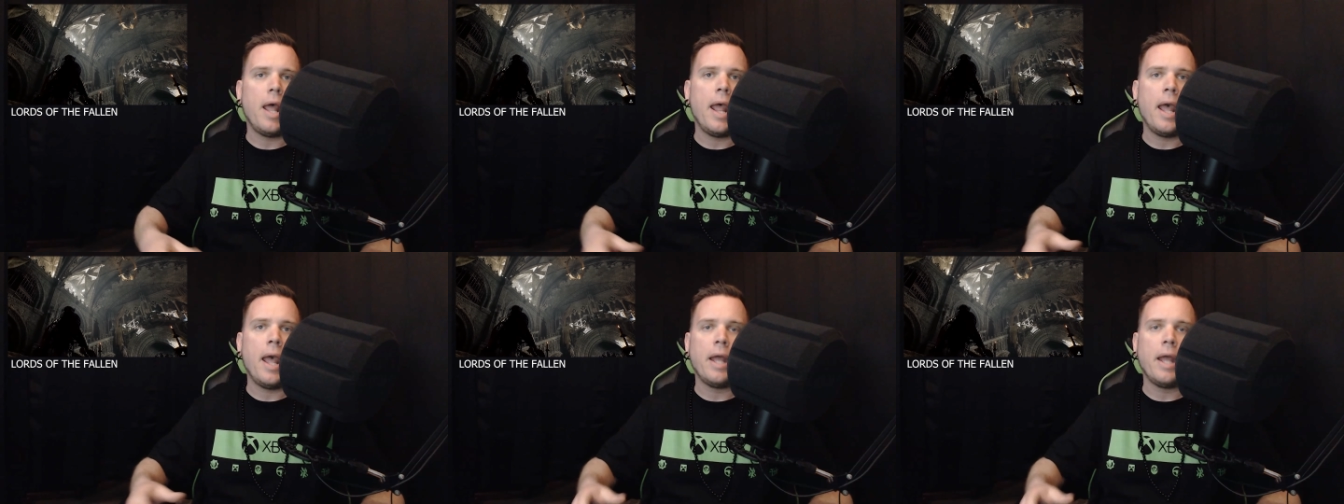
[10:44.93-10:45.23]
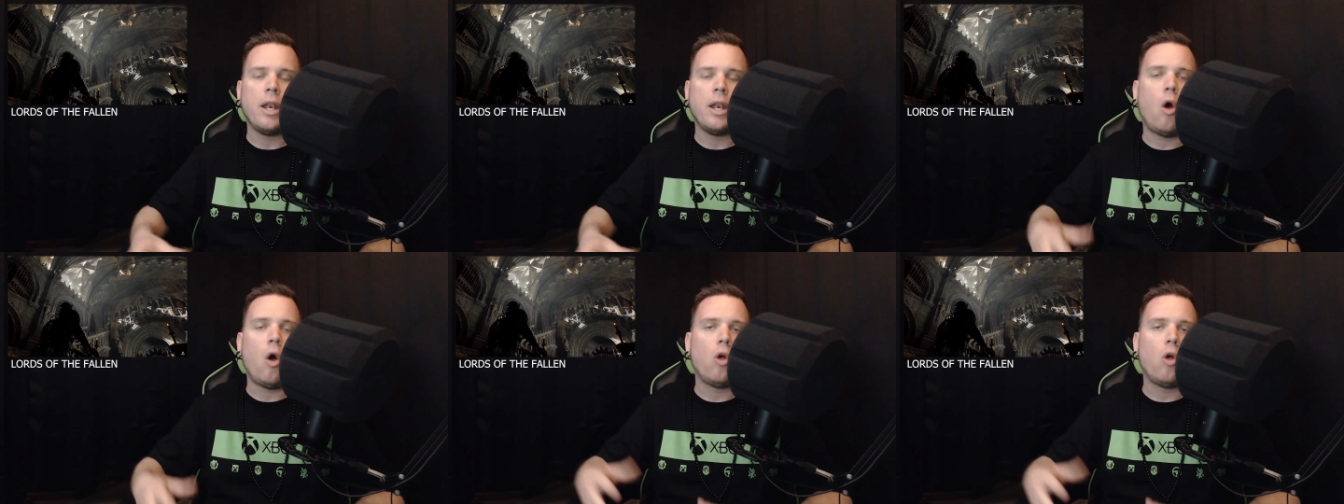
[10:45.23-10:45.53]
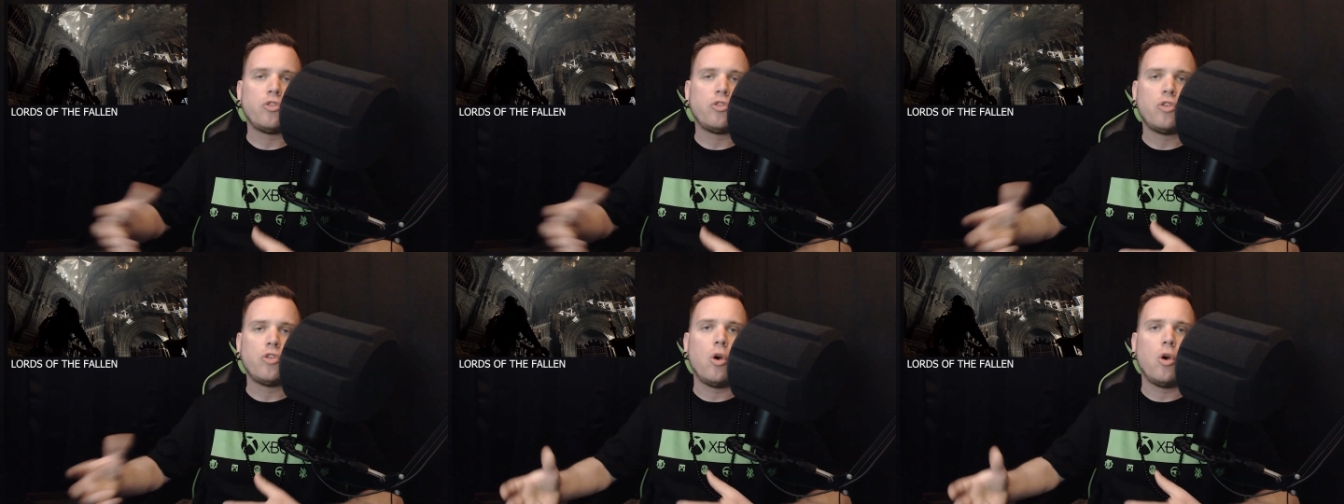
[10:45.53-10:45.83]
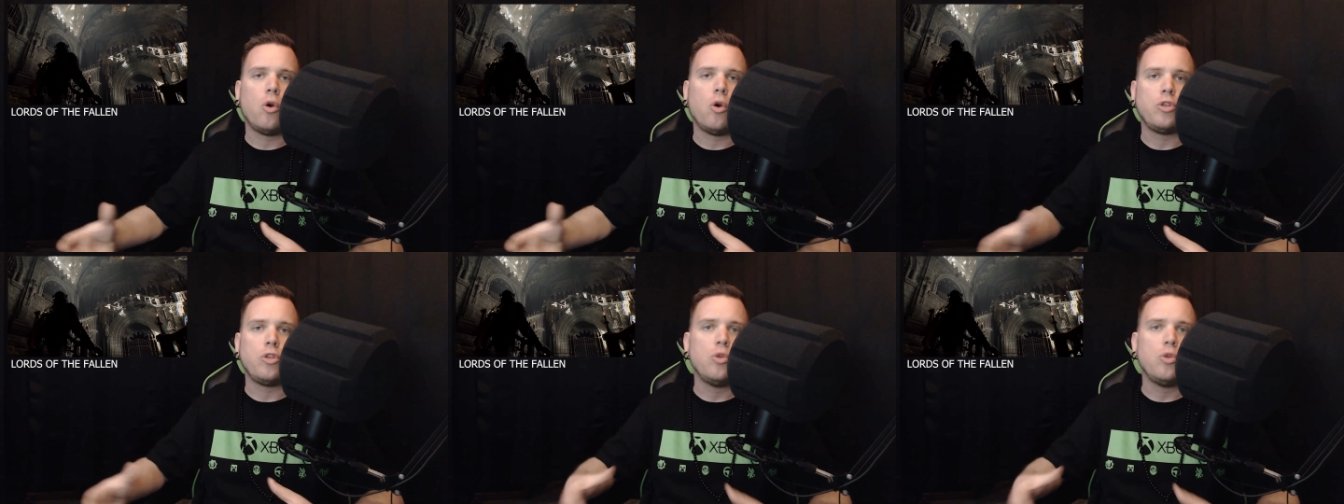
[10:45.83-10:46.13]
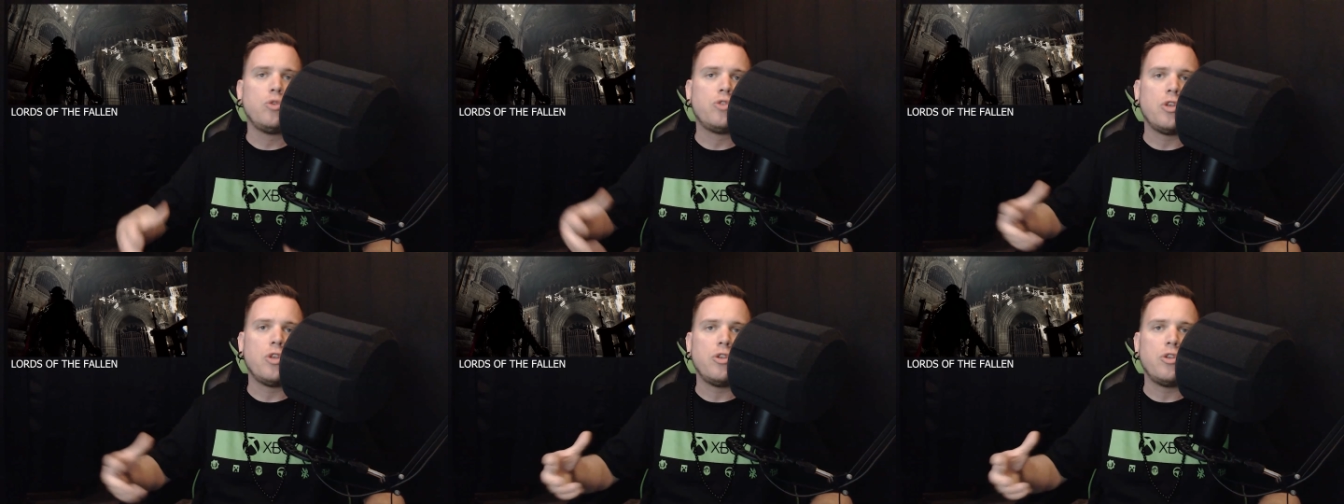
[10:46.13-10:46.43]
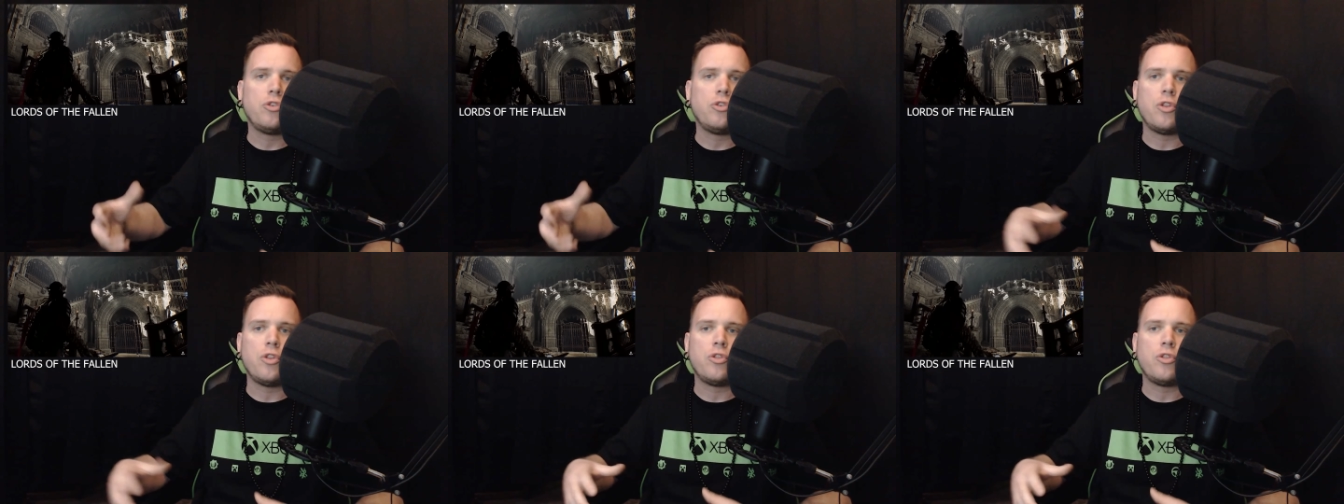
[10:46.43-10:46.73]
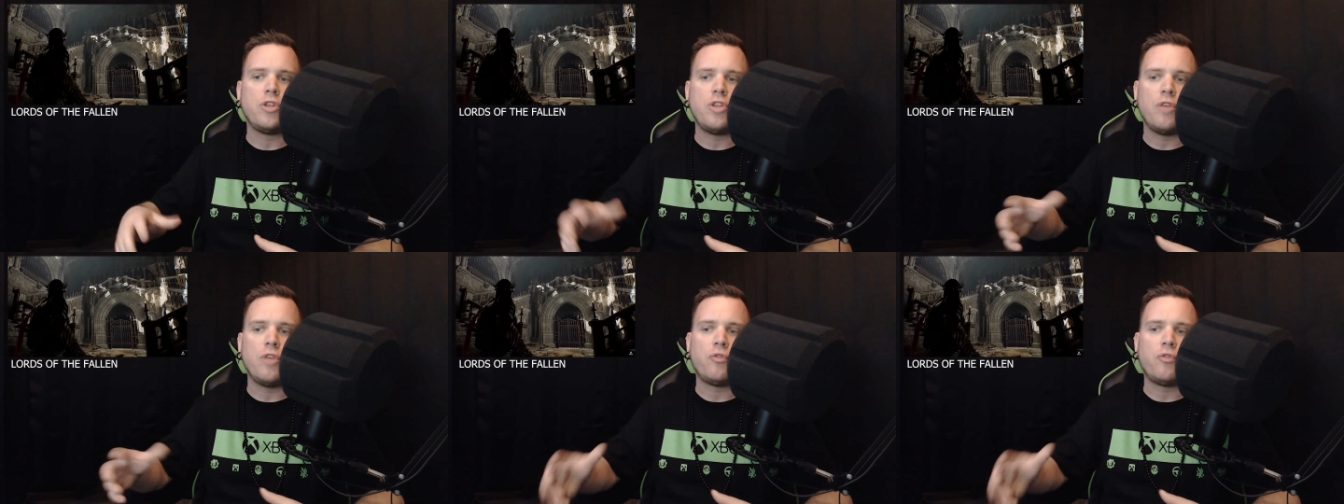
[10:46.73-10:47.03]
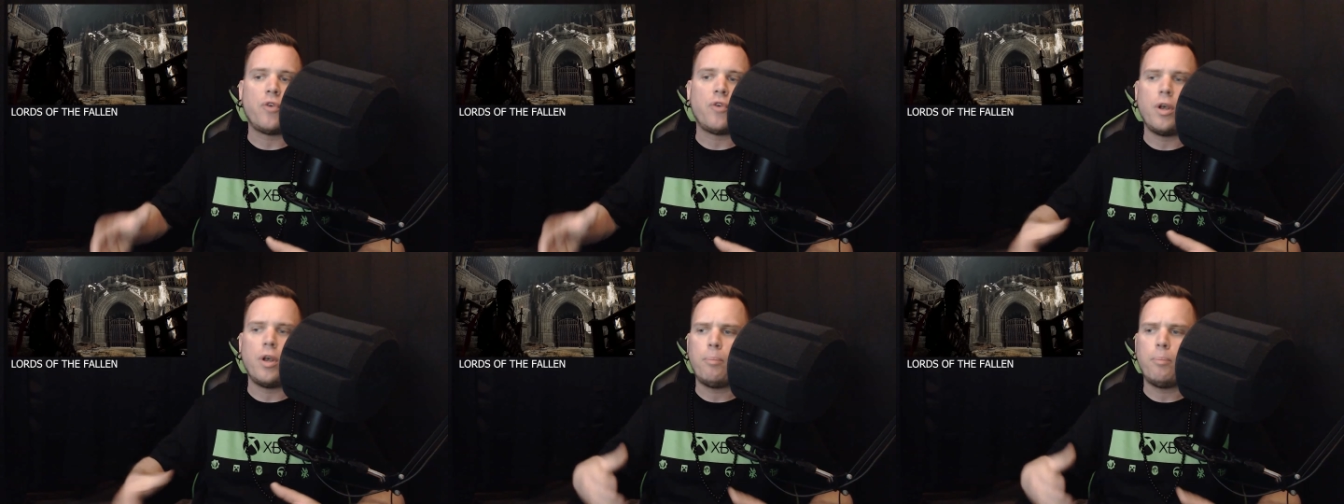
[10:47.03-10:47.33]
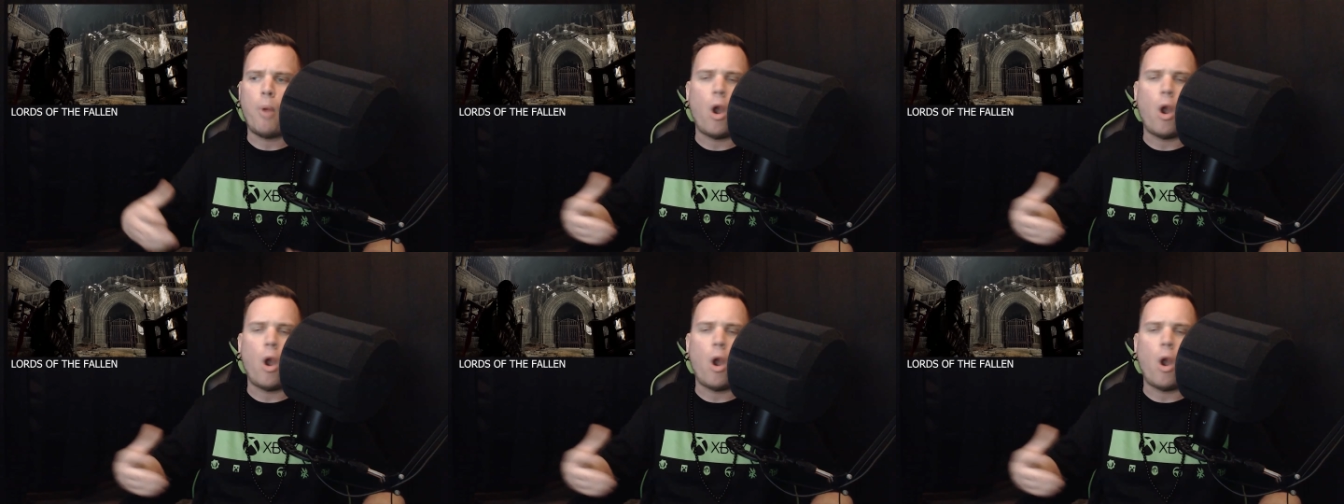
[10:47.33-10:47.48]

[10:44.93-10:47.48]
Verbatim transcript: and also uses the different